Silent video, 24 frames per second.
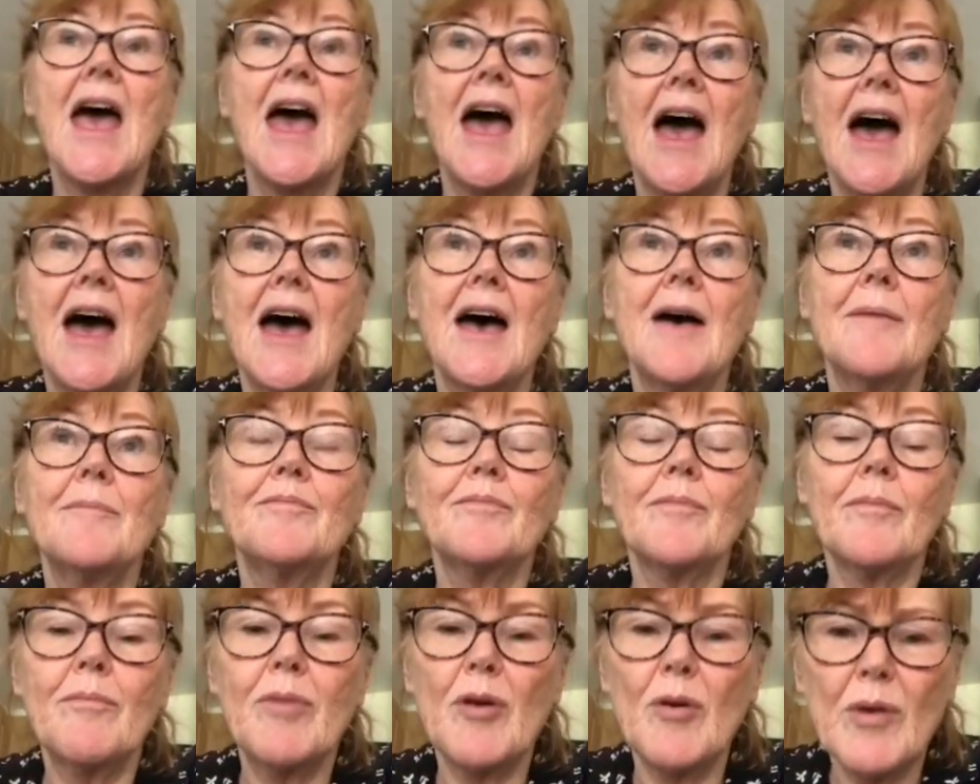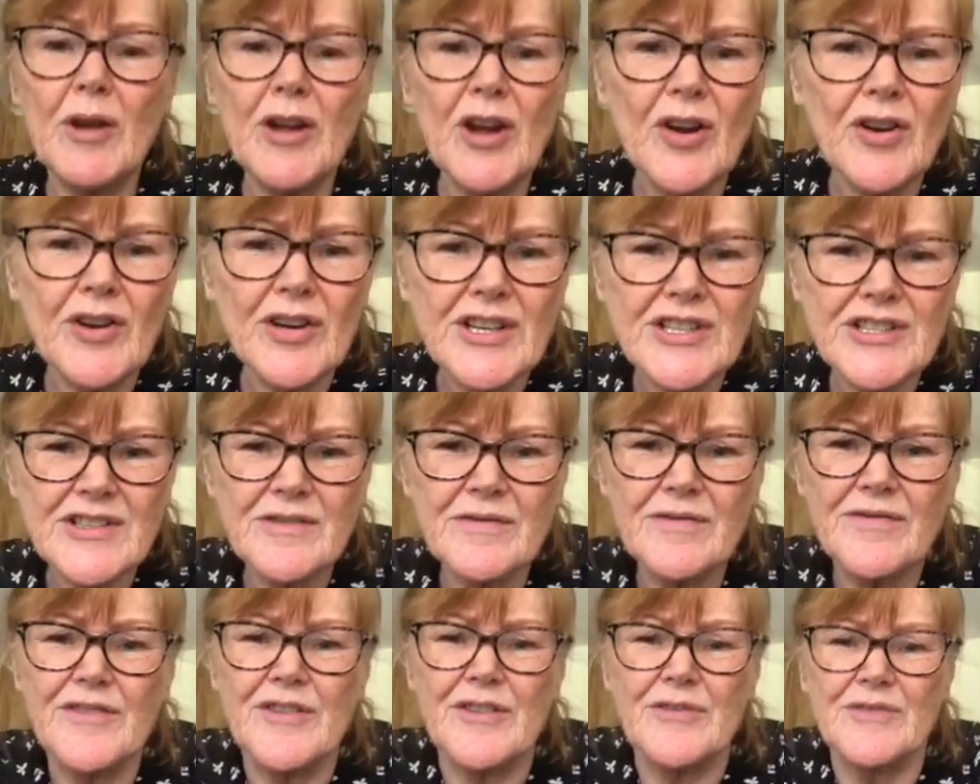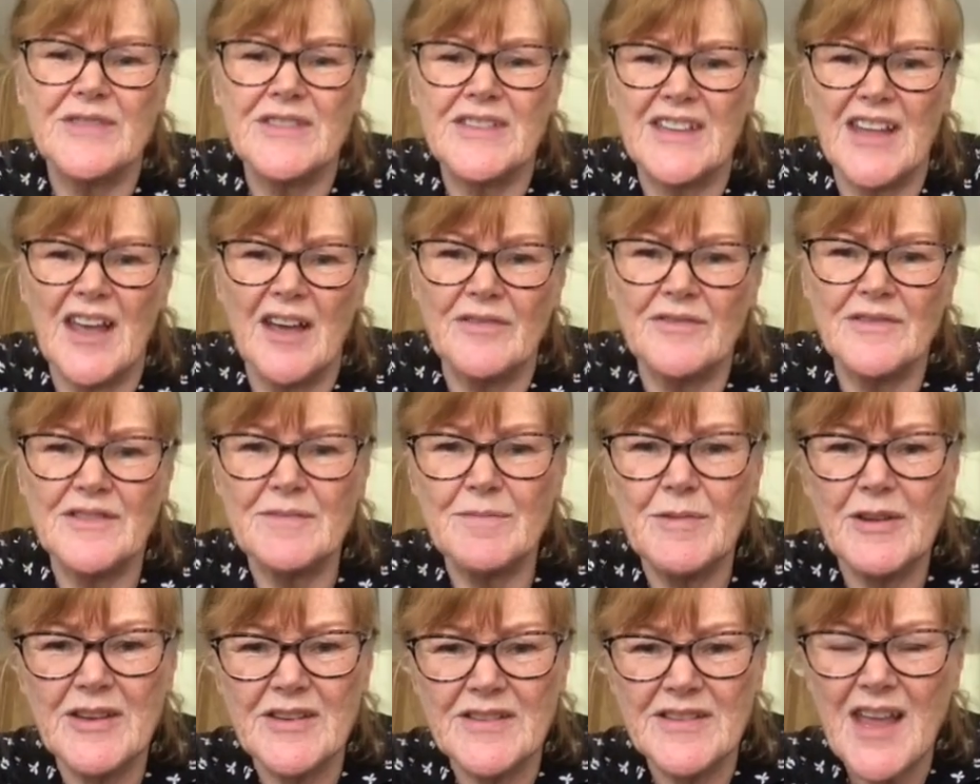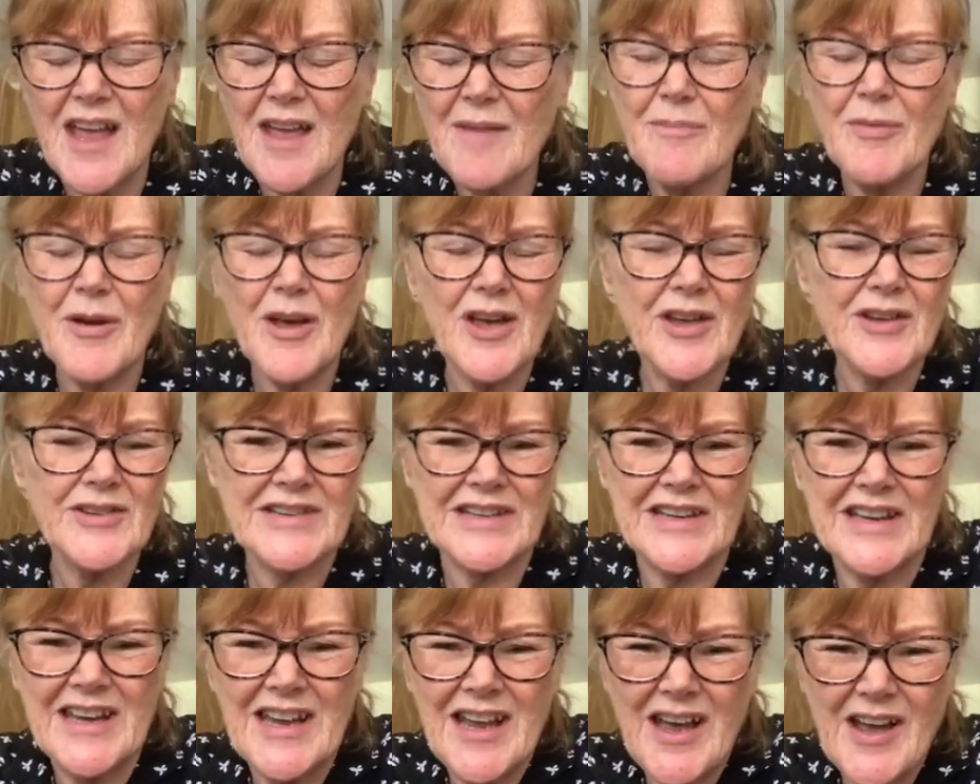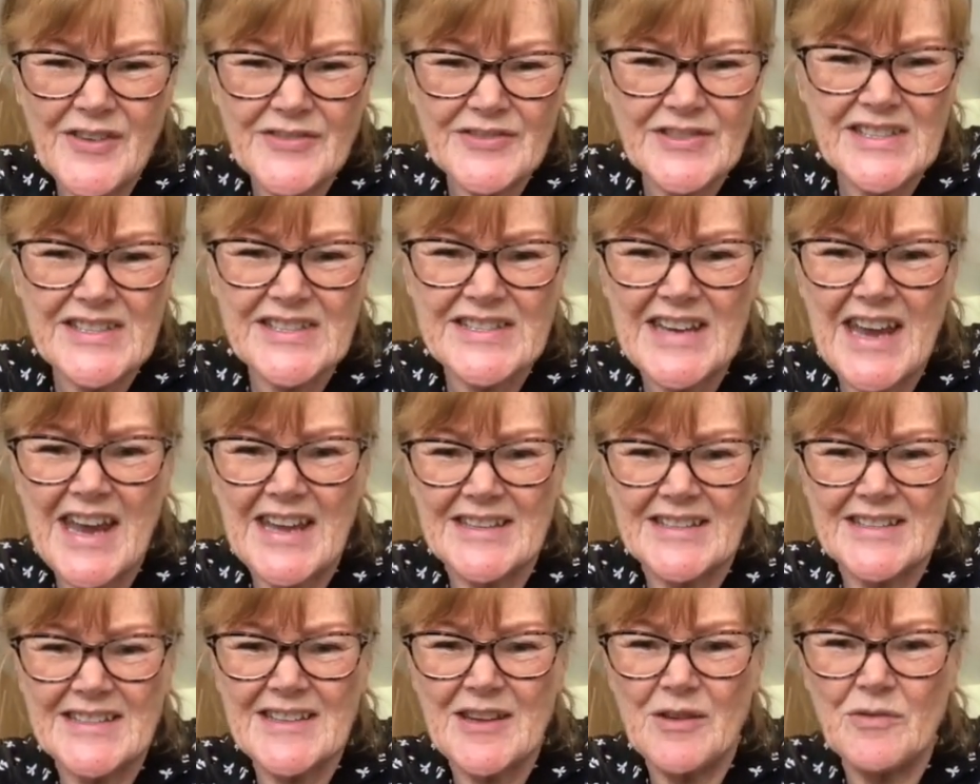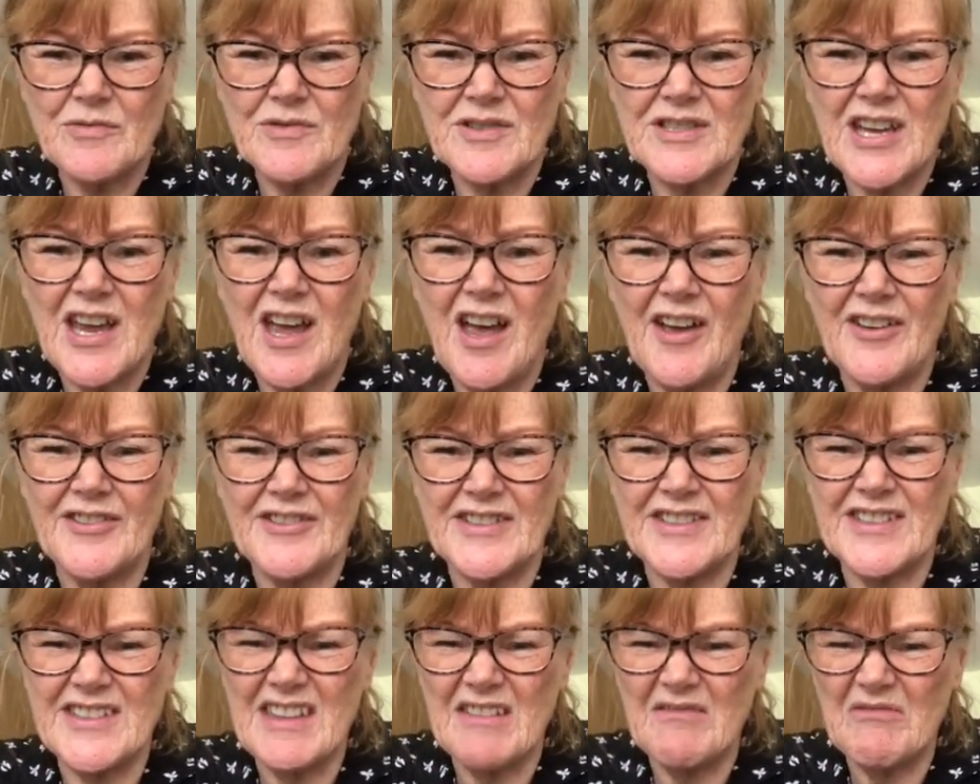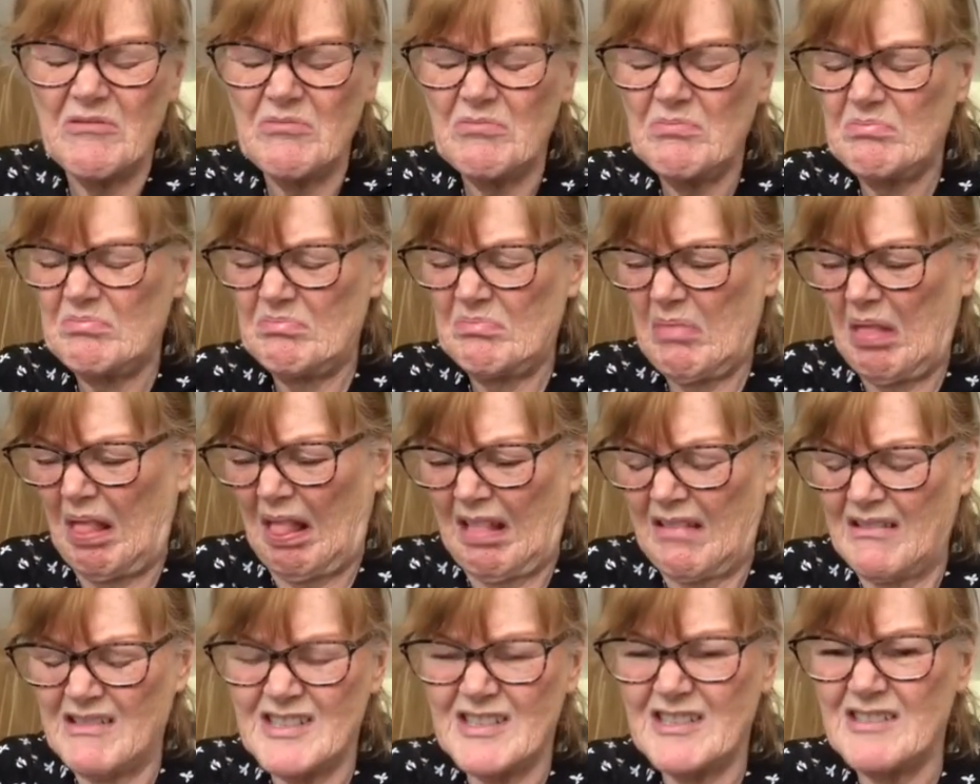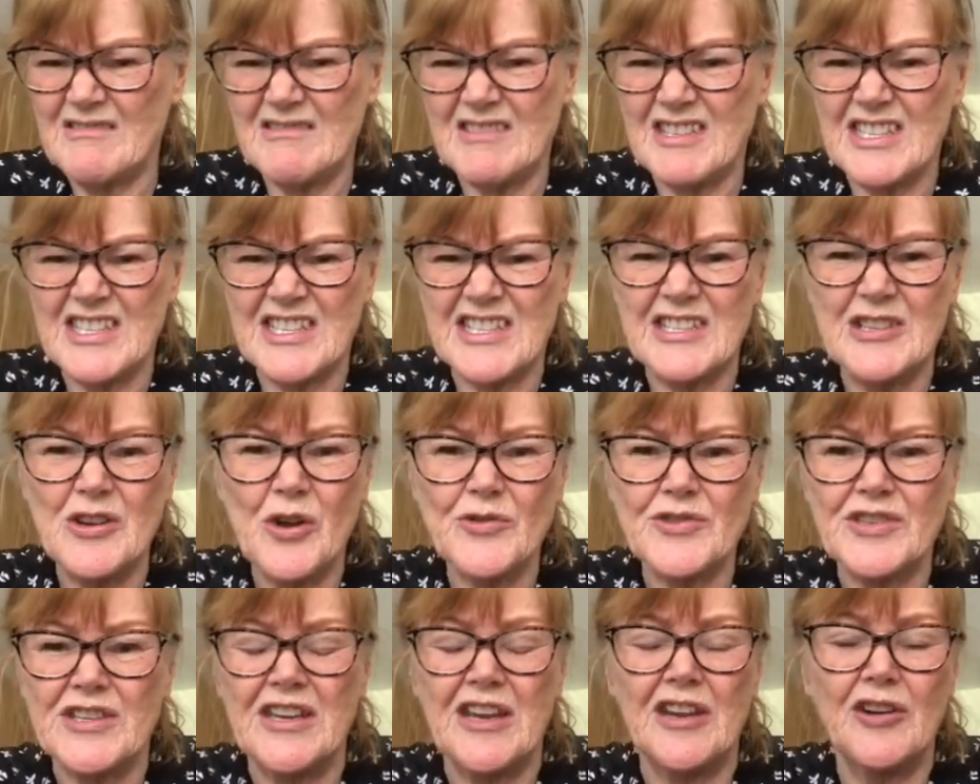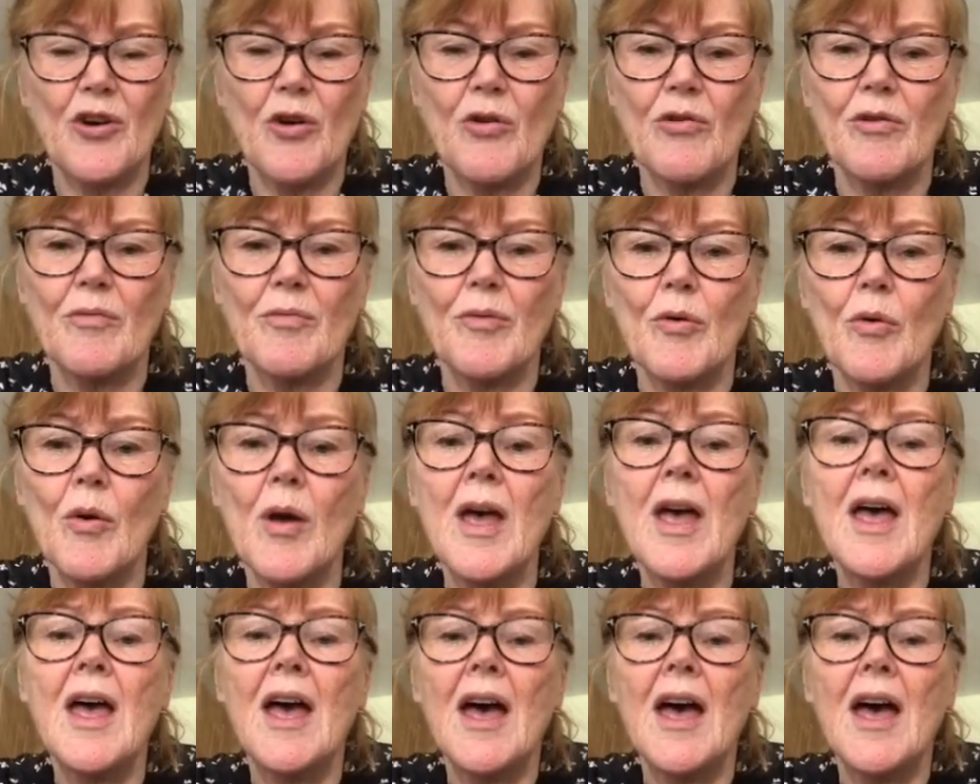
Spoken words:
But we're not going to do fruit scones because I personally can't stand sultanas. They're all just snotty and horrible.